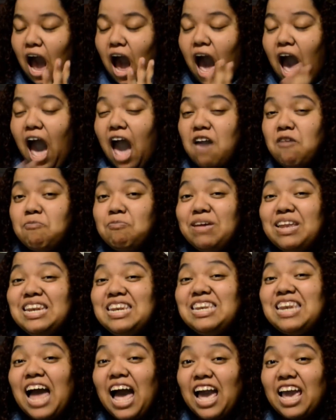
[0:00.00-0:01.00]
I've been
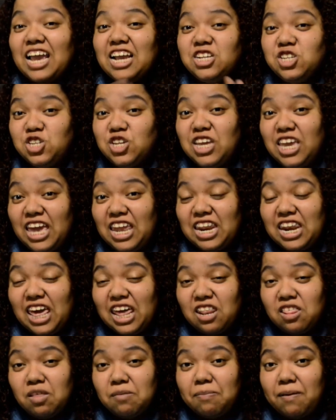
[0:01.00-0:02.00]
dying to get it out
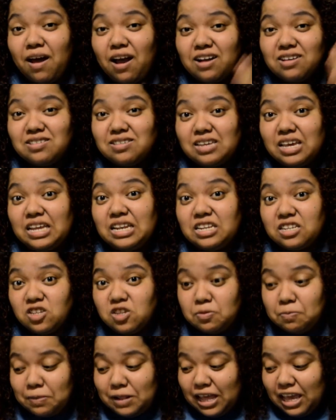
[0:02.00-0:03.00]
of the box and
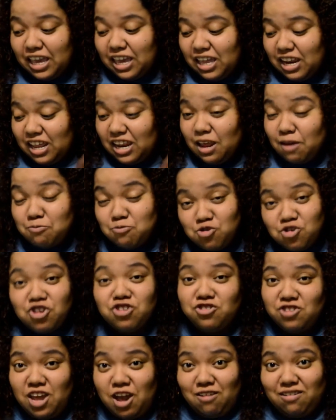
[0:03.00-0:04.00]
display it, and I'm just
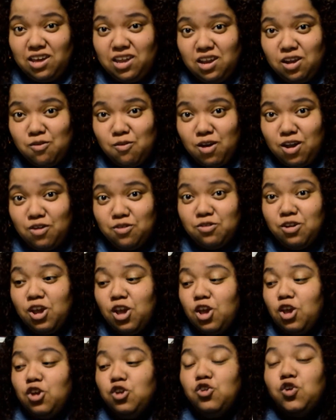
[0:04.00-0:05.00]
now getting around
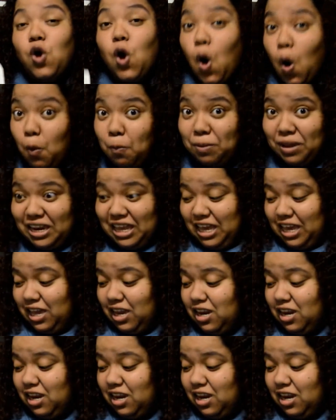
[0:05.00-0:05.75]
to opening it.